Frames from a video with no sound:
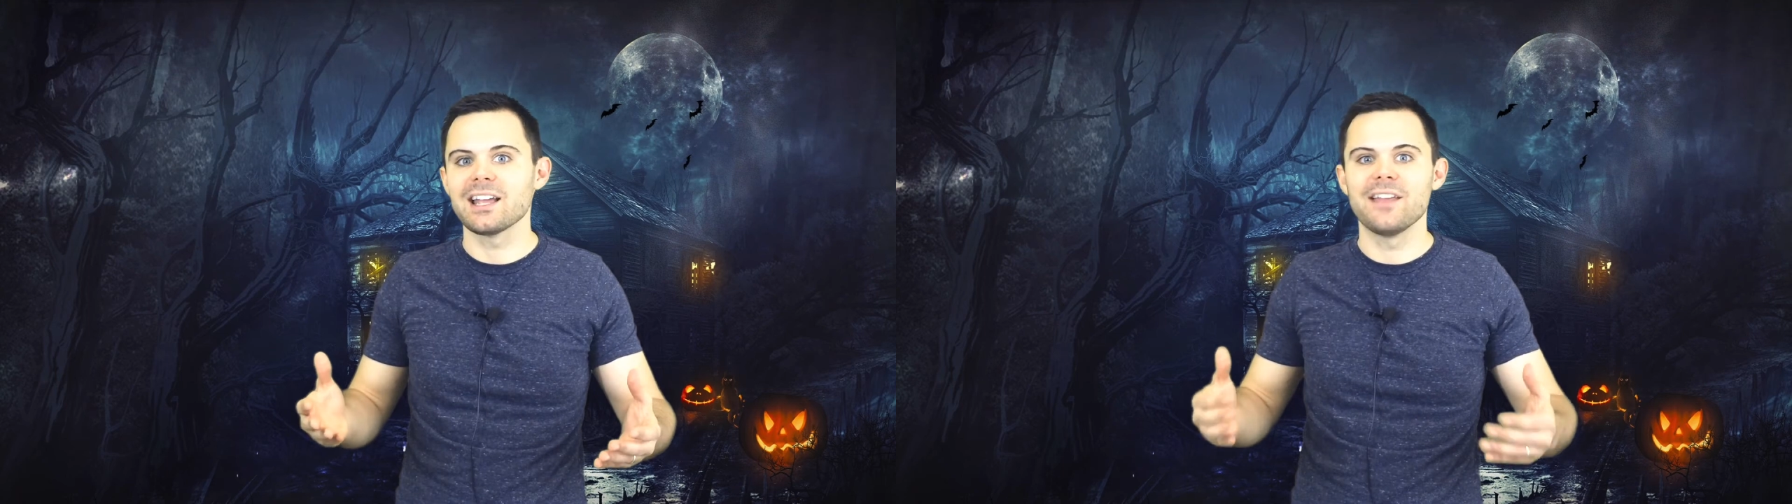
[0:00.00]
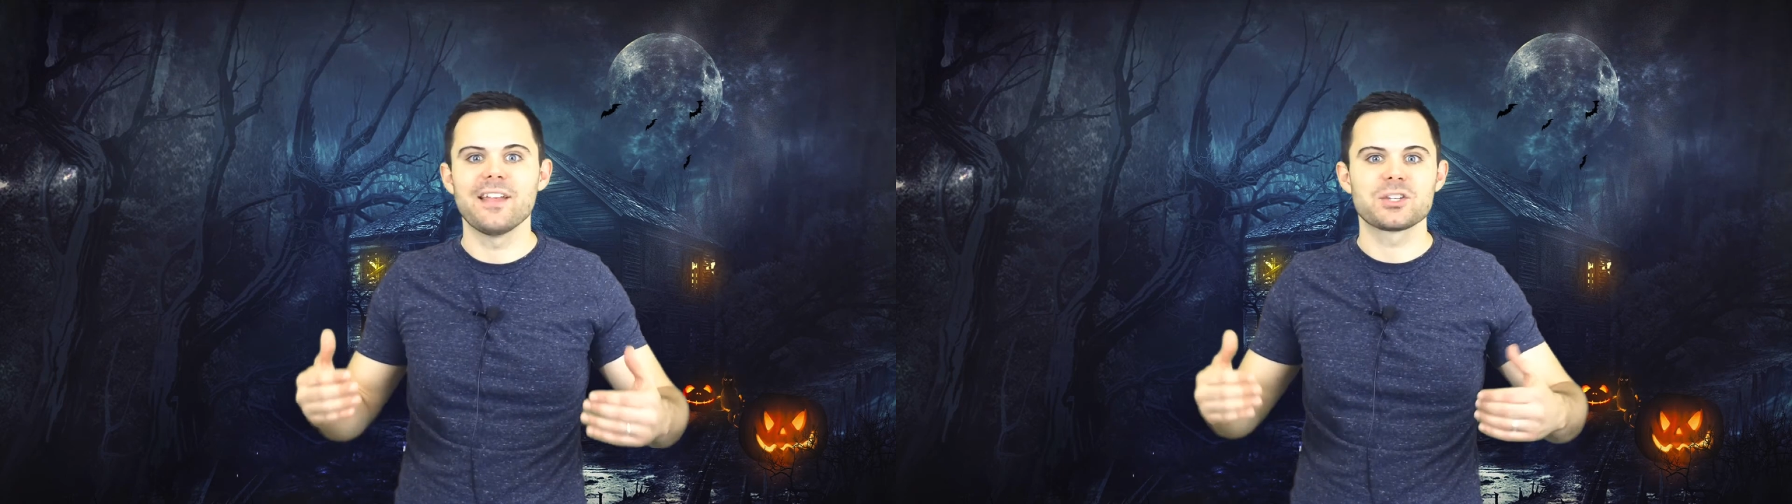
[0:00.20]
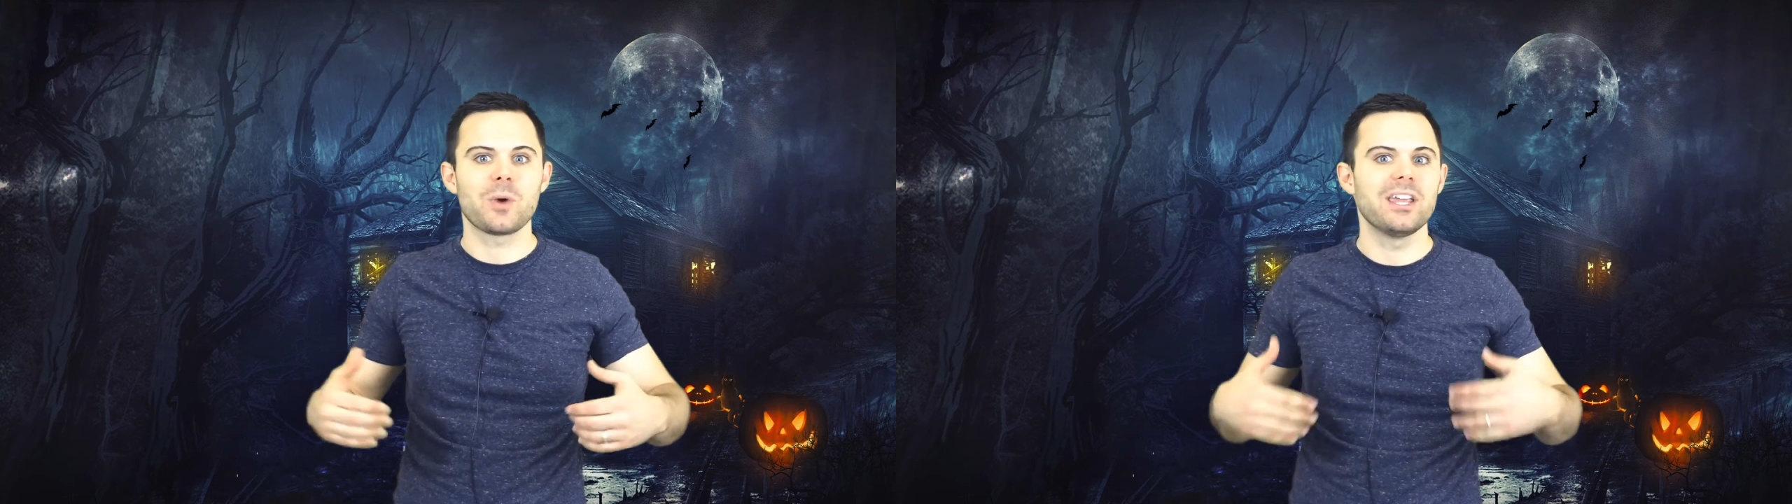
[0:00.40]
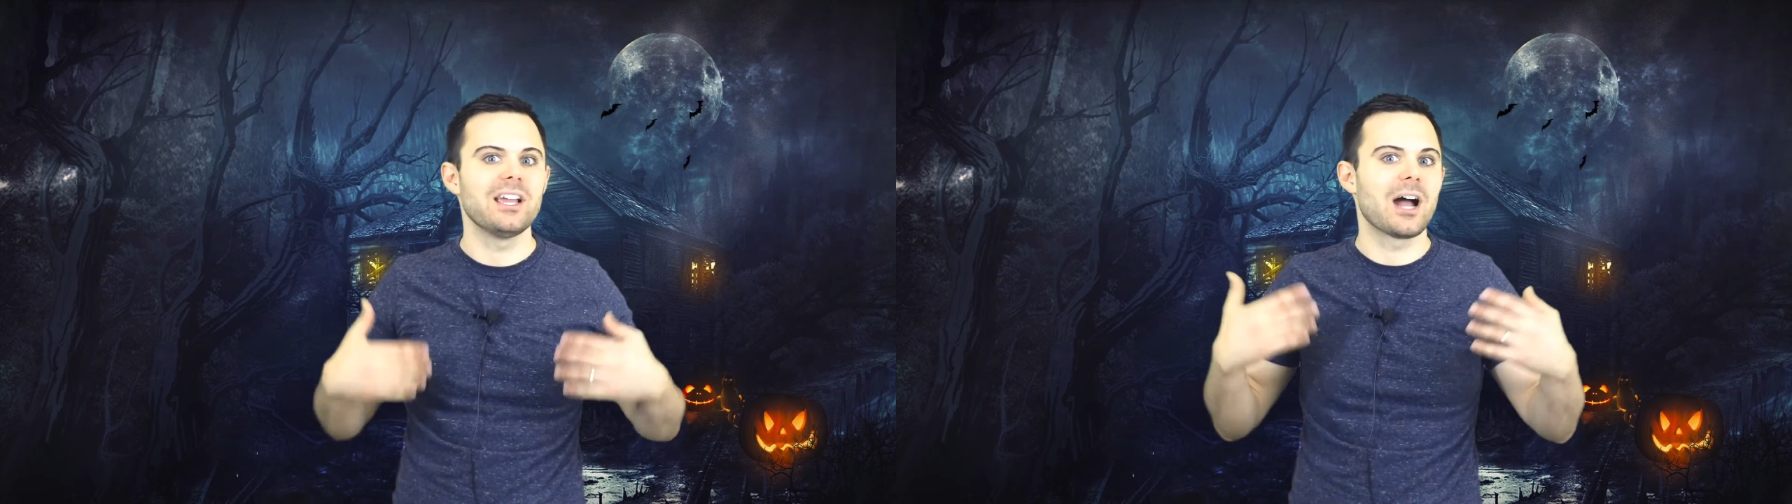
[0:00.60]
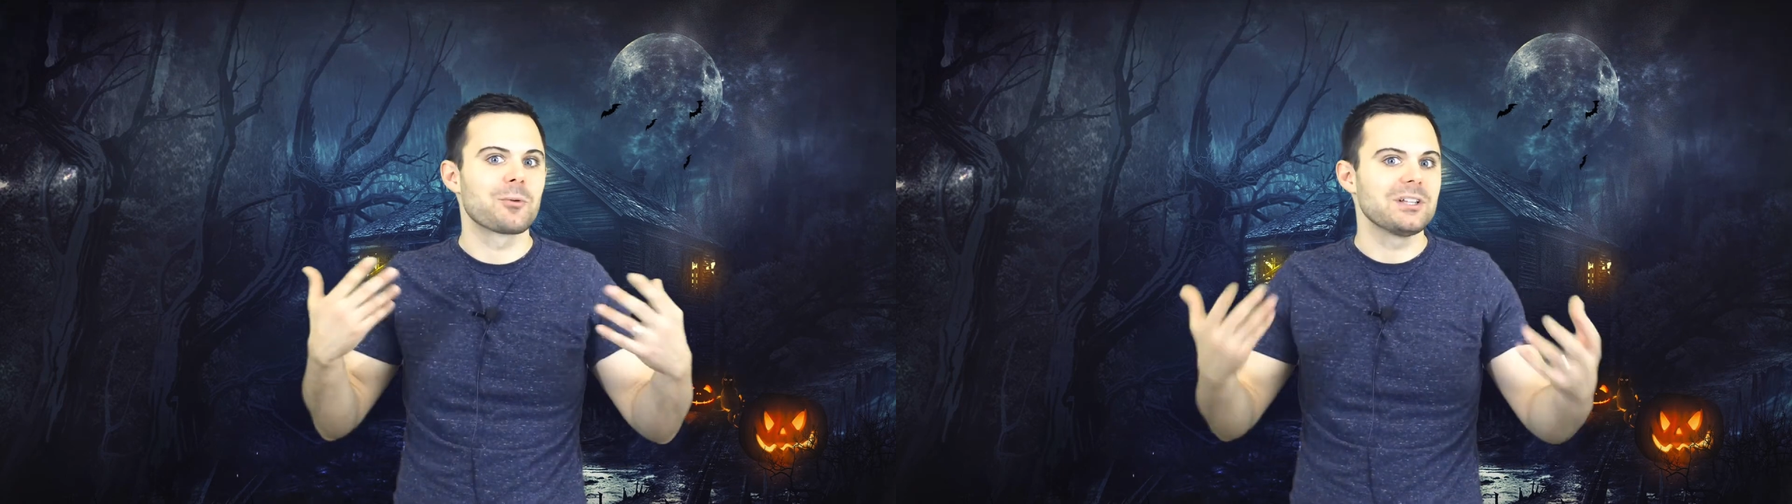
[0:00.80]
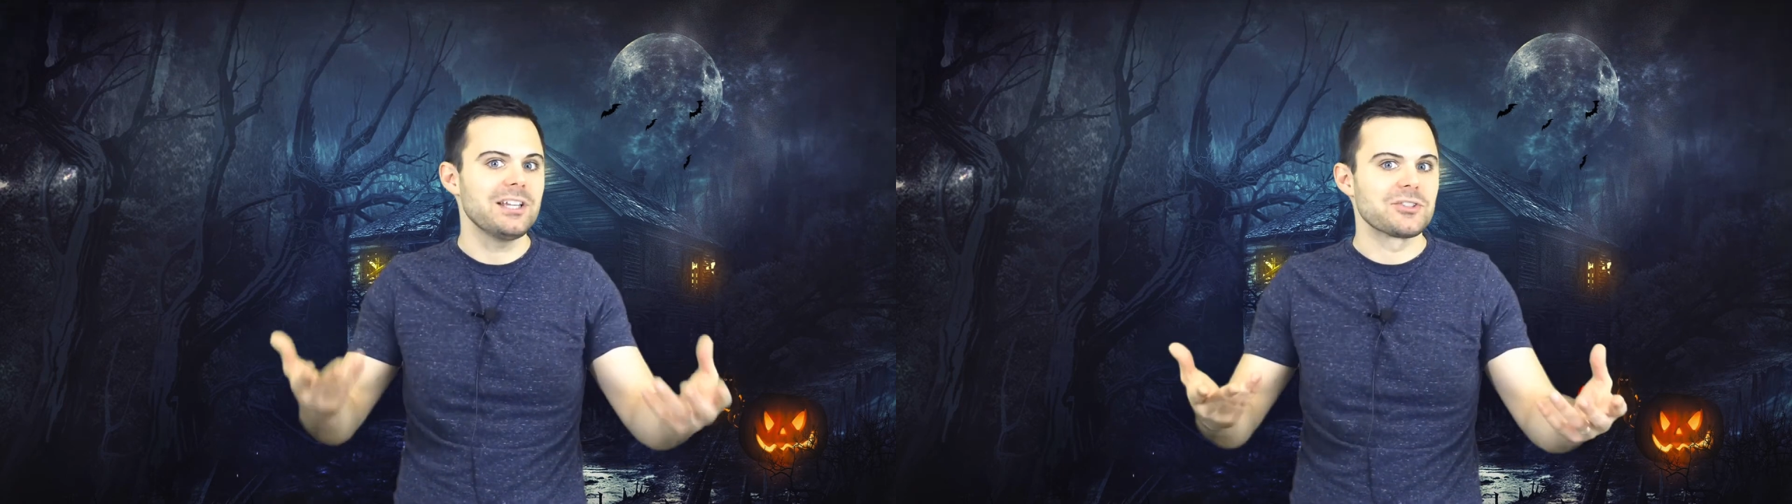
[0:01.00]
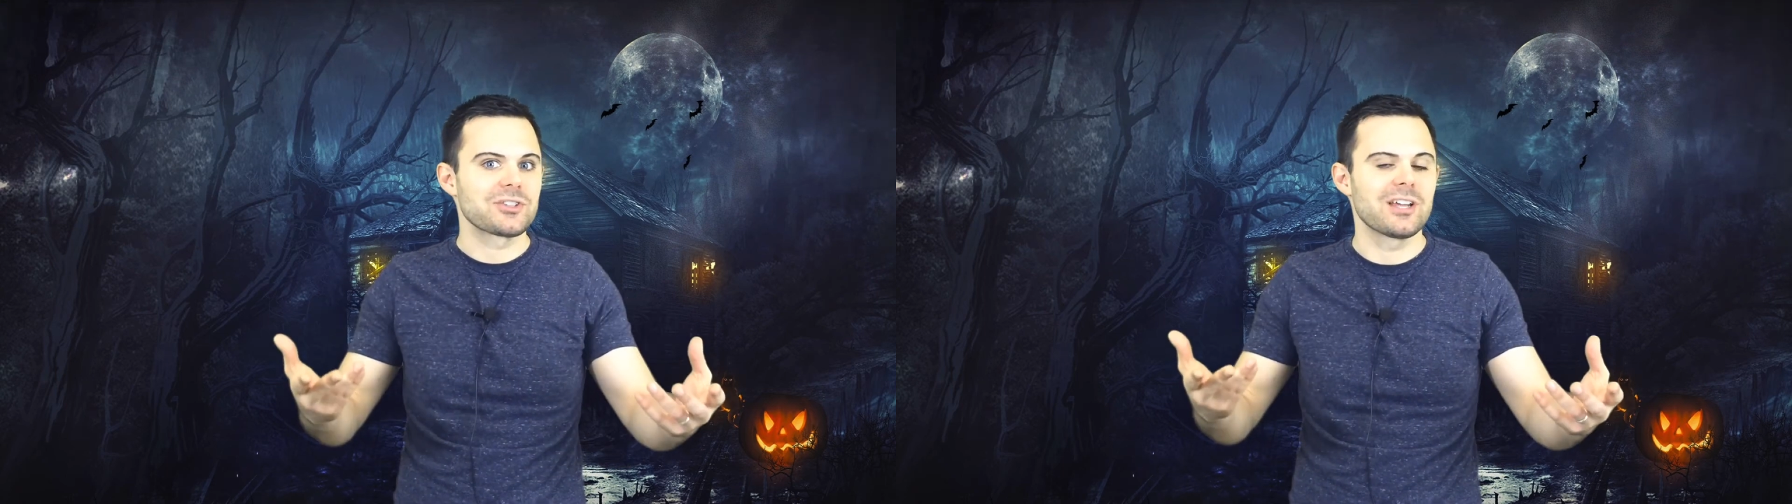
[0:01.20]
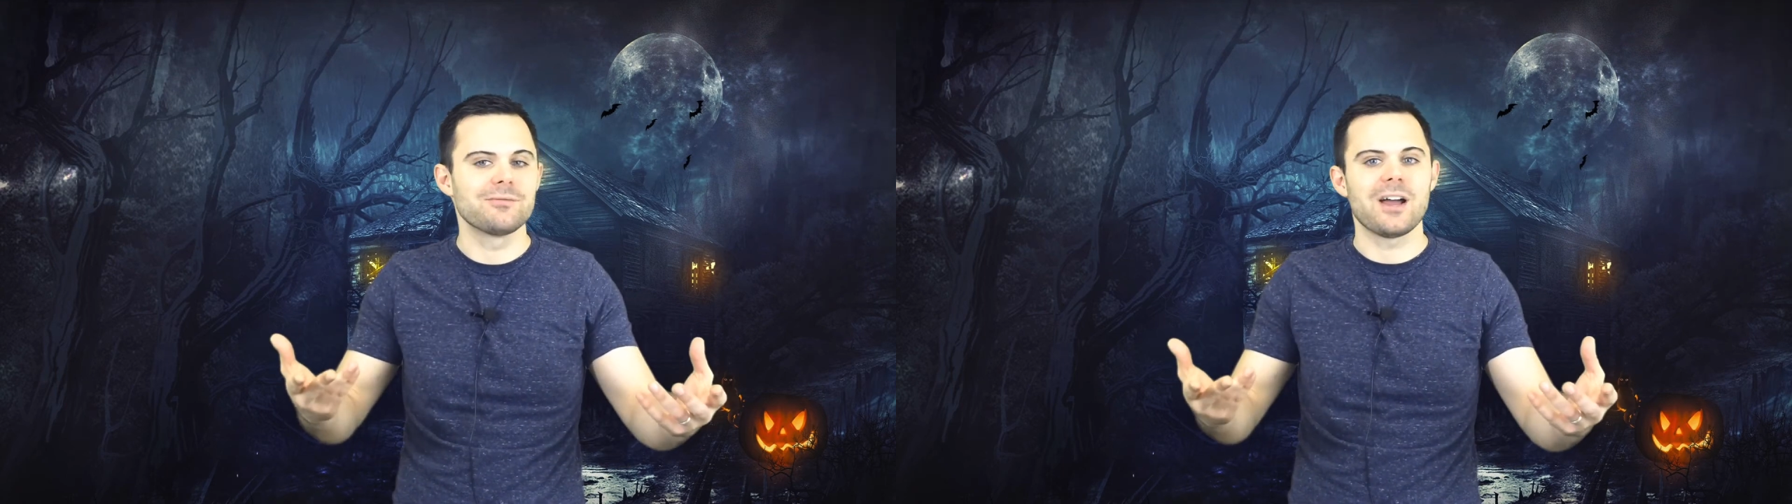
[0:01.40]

and that's why he got released and